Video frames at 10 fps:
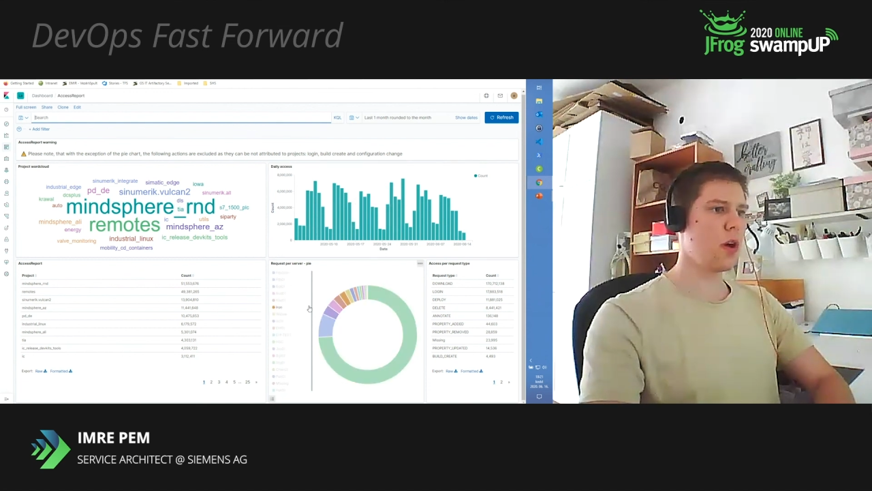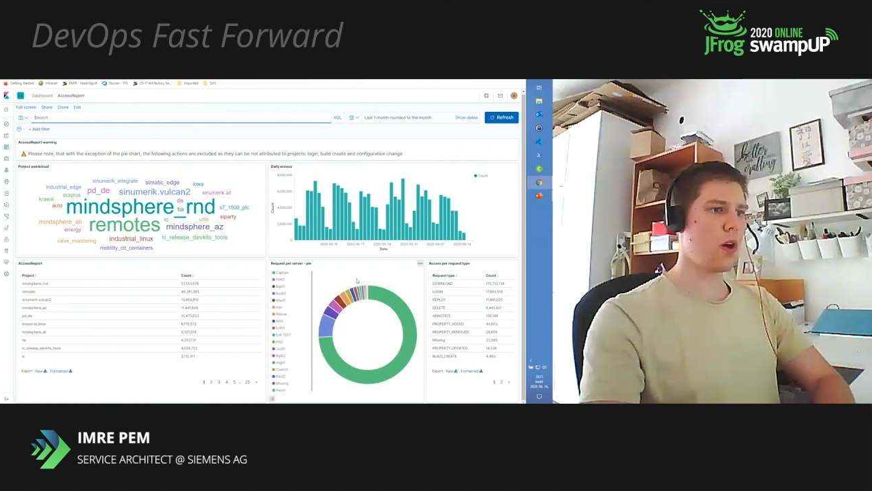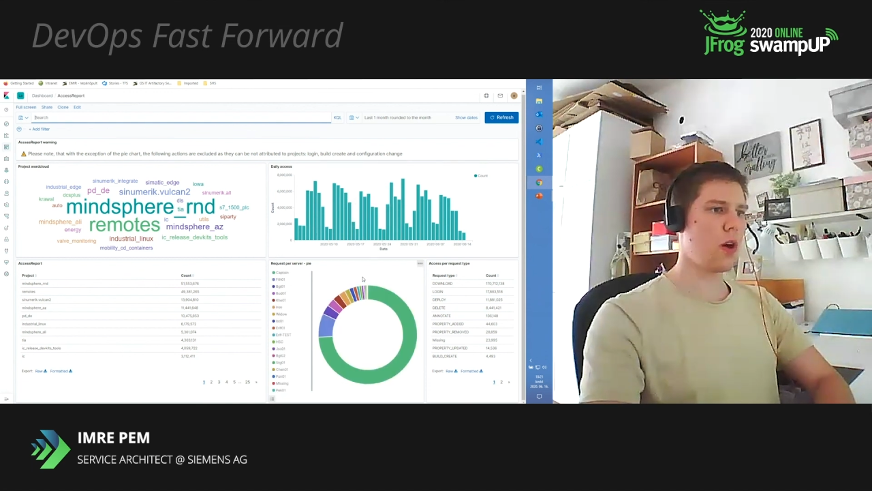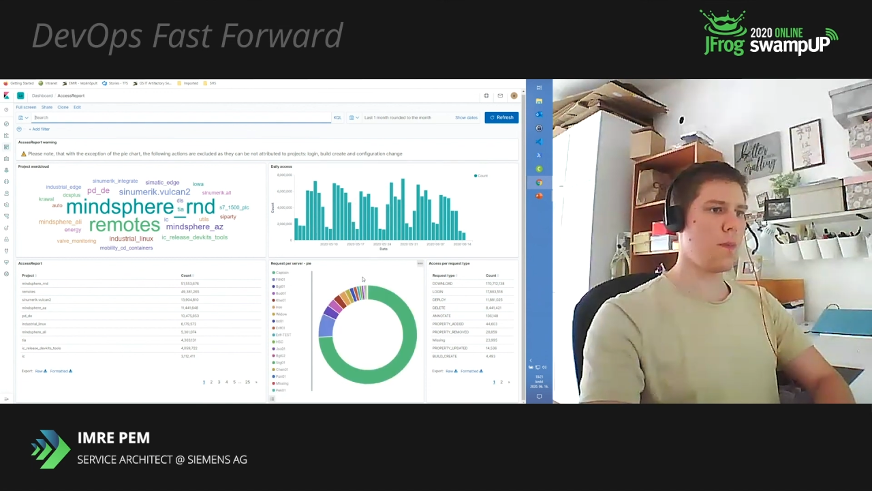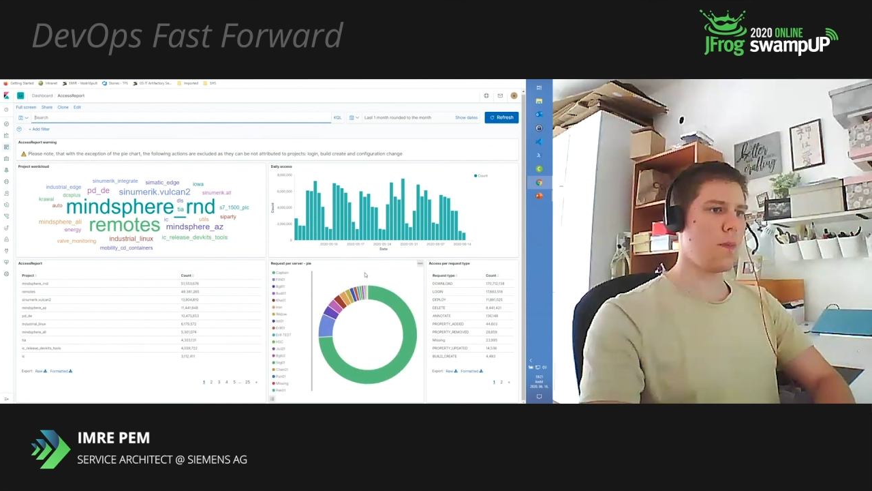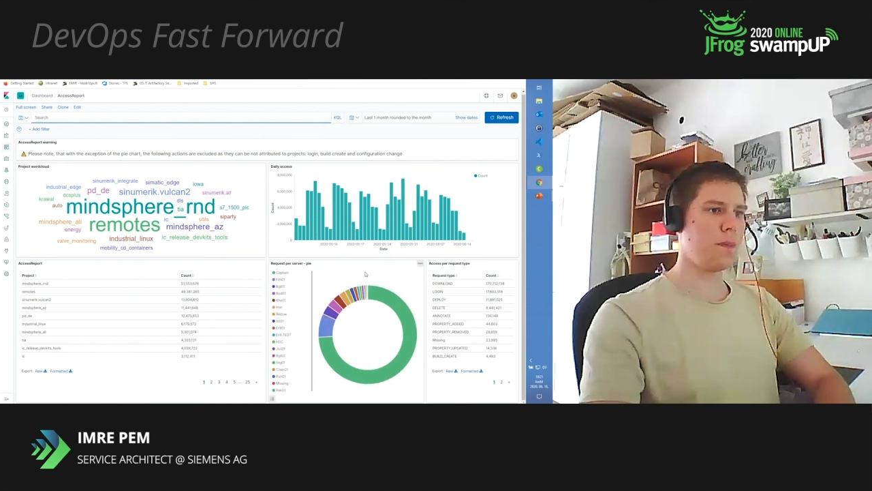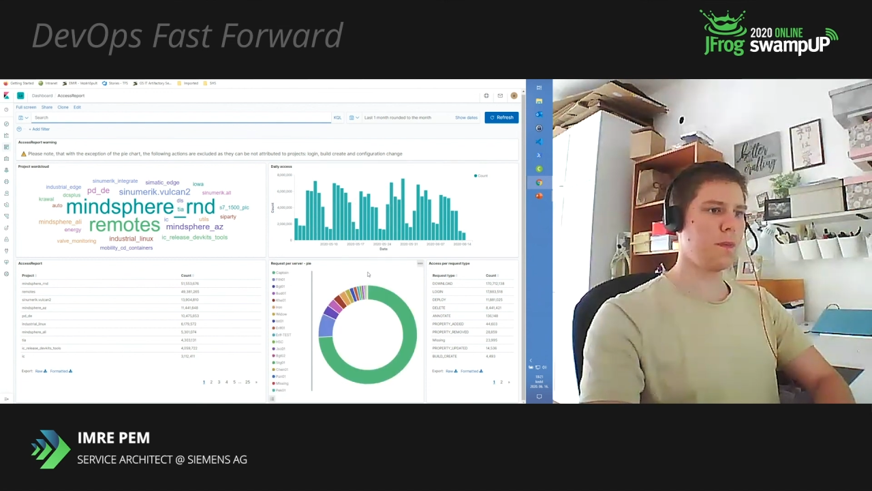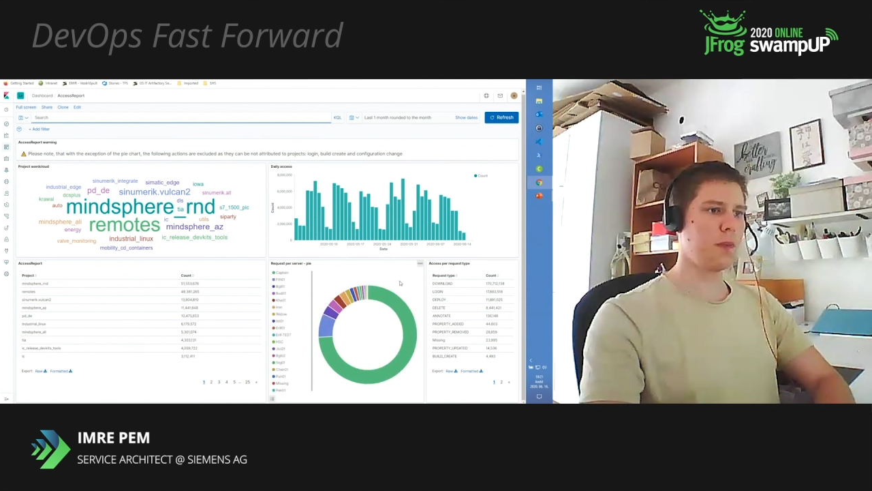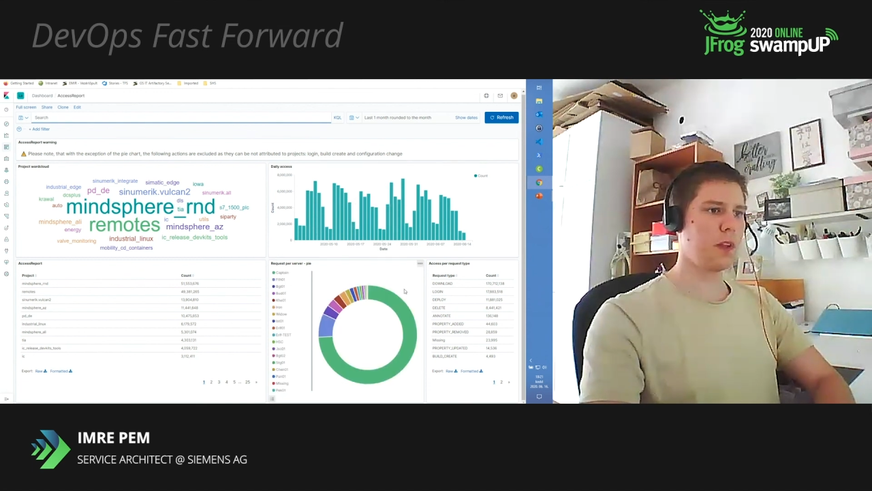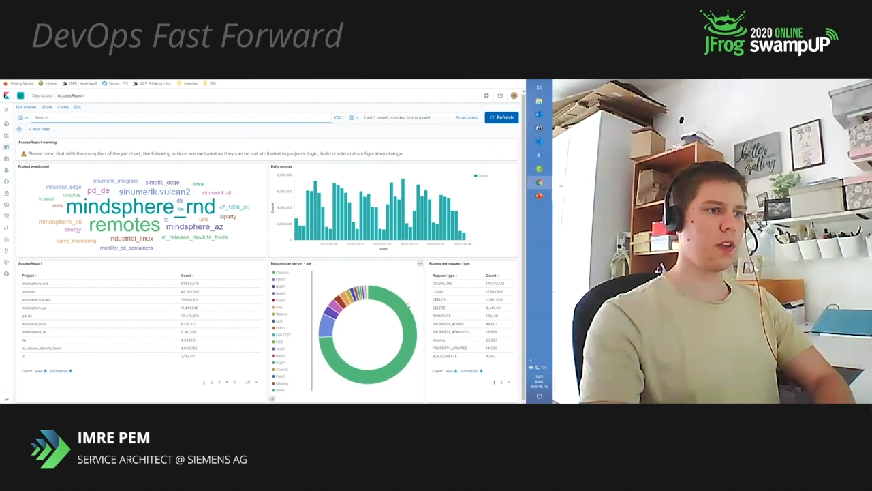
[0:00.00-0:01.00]
um,
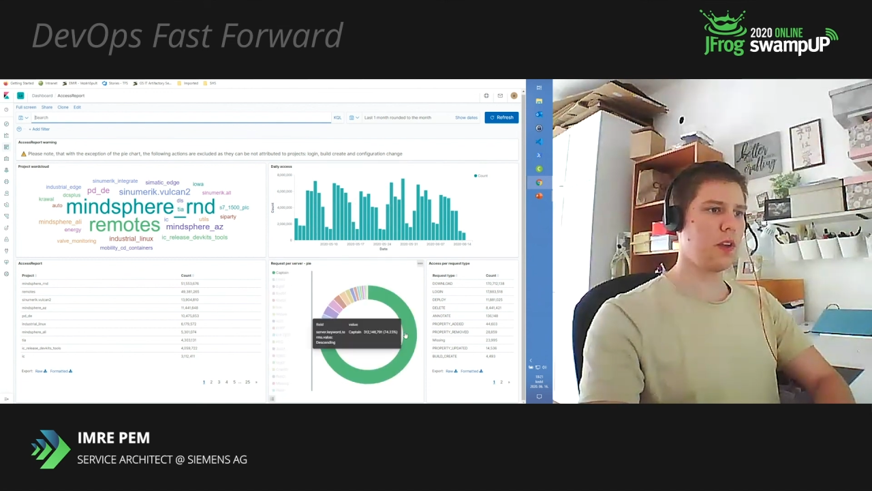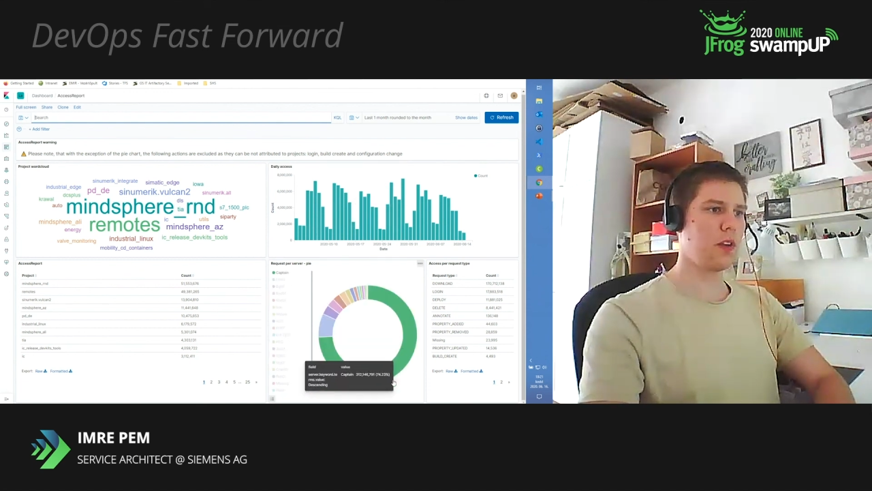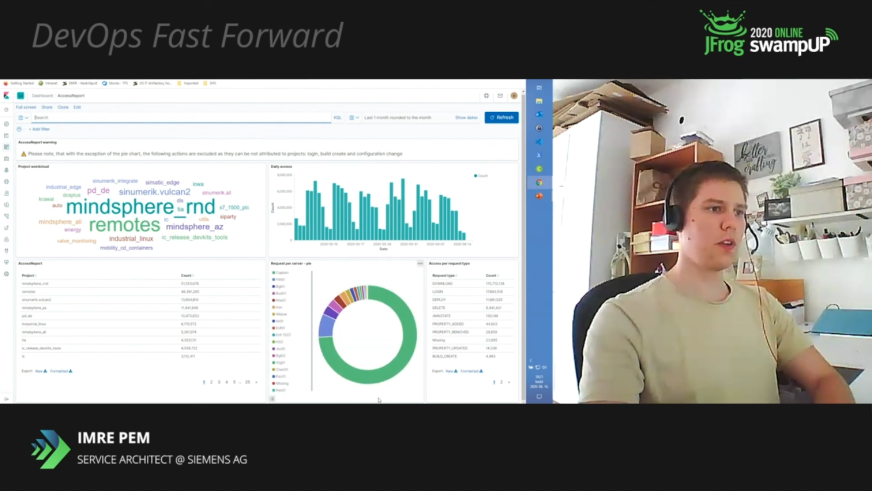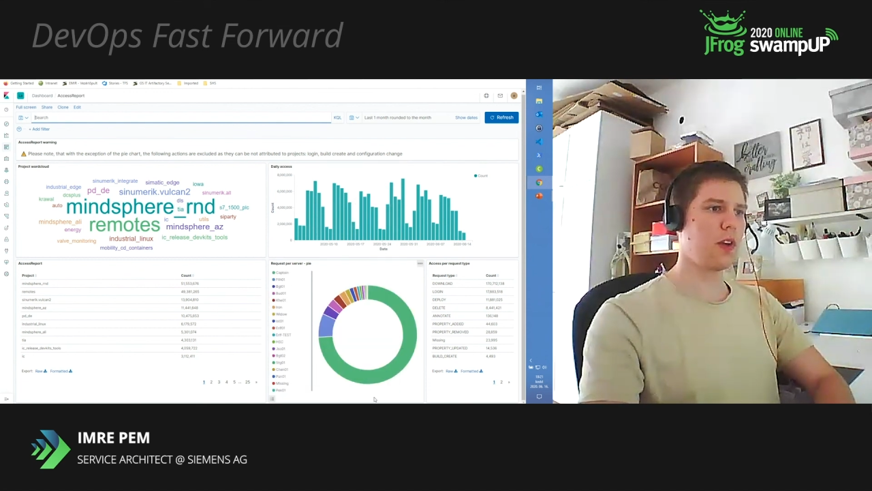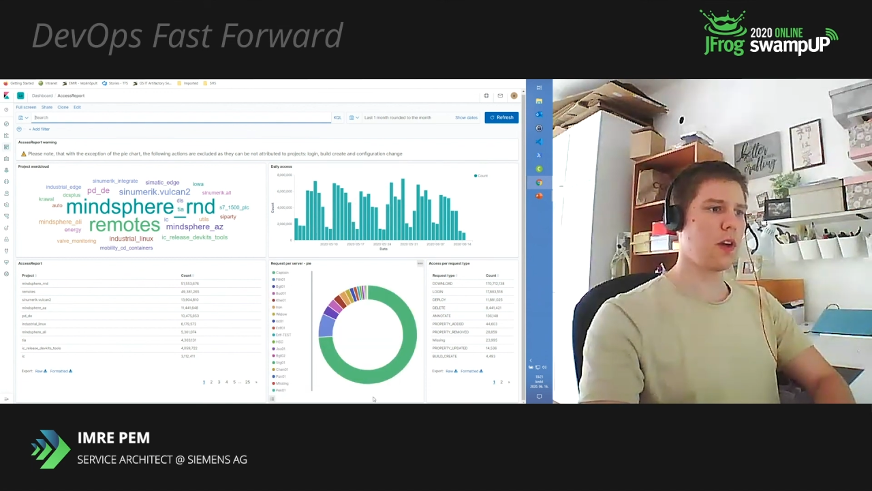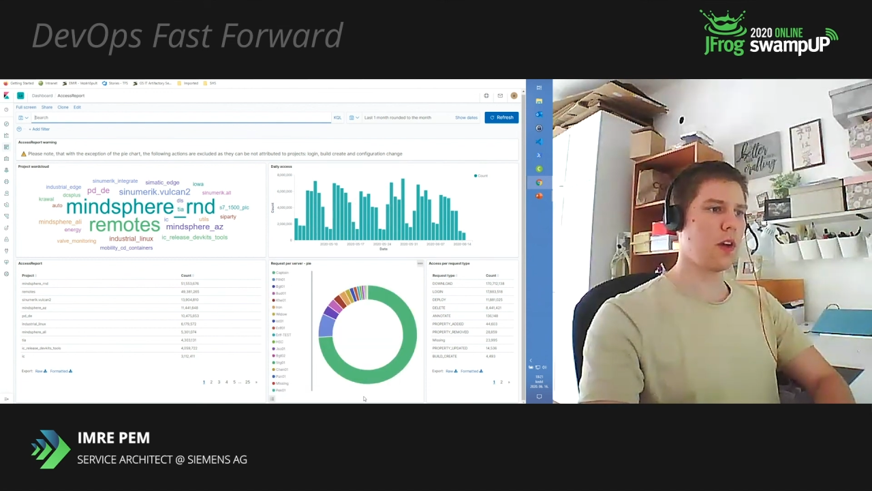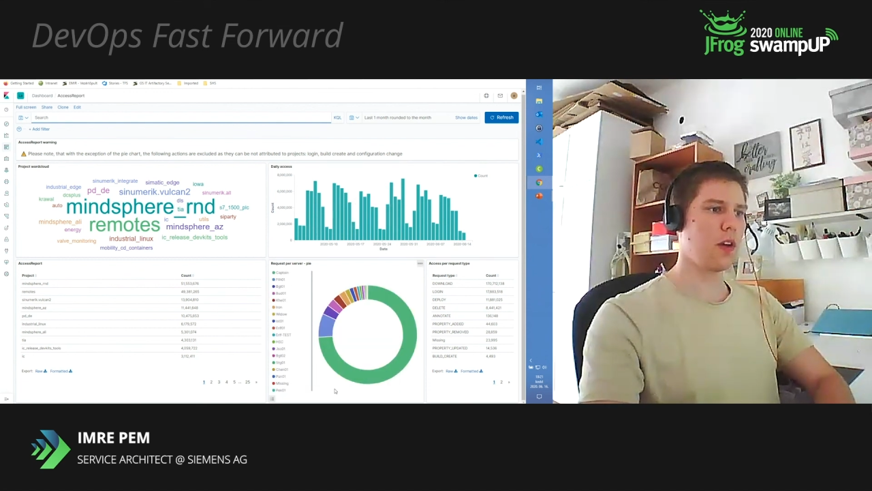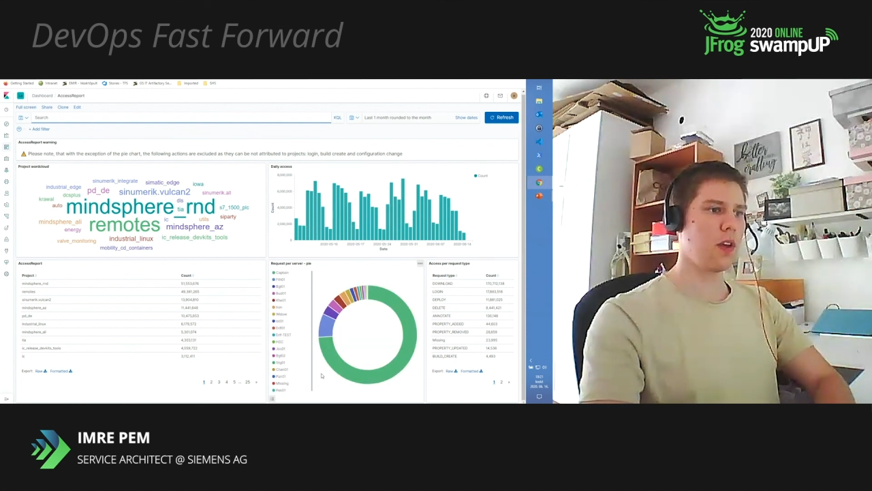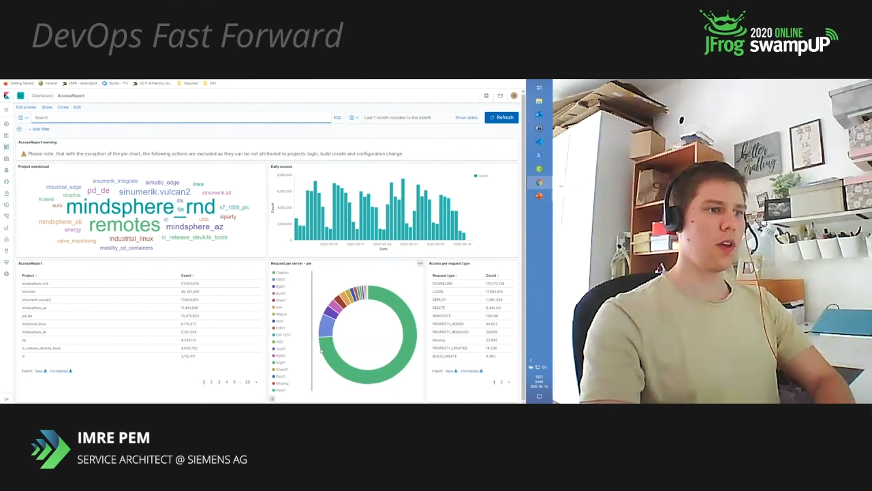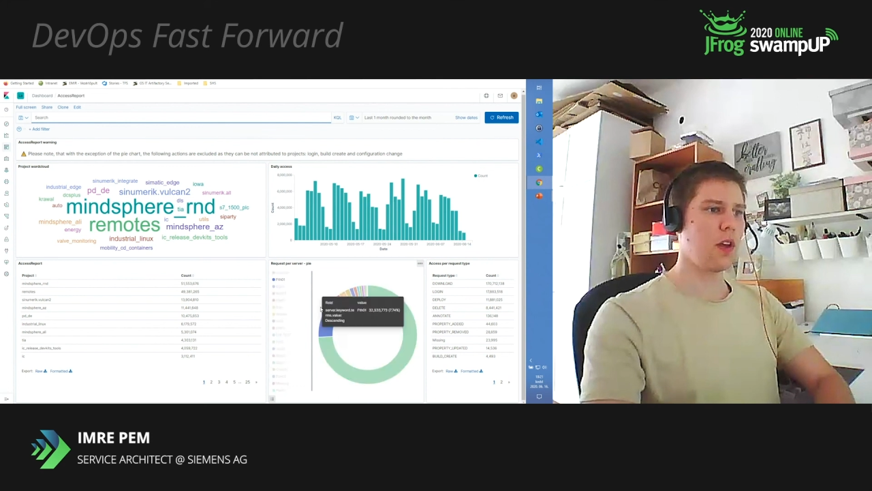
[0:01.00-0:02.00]
the uh,